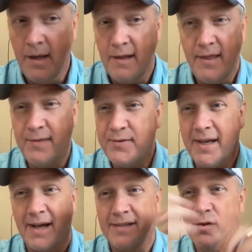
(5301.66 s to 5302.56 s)
That
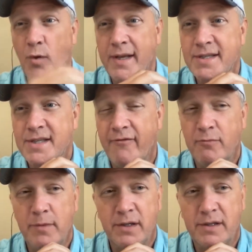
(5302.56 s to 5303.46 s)
thing got
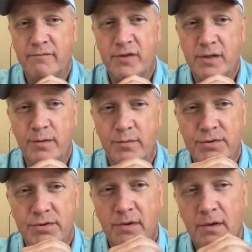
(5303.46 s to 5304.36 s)
27 million views.
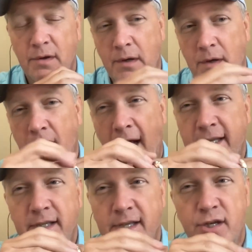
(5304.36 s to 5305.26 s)
I
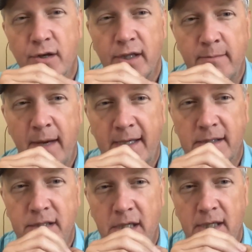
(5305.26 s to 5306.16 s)
didn't necessarily make a
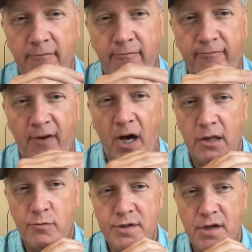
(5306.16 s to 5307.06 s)
ton of
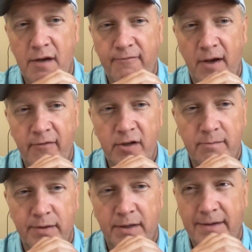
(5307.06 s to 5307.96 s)
followers off of it,
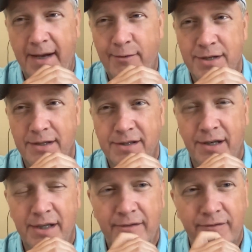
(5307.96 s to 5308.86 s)
but that was a
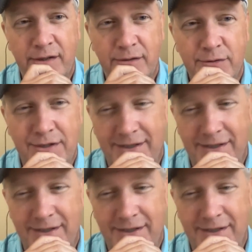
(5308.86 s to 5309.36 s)
ton of views.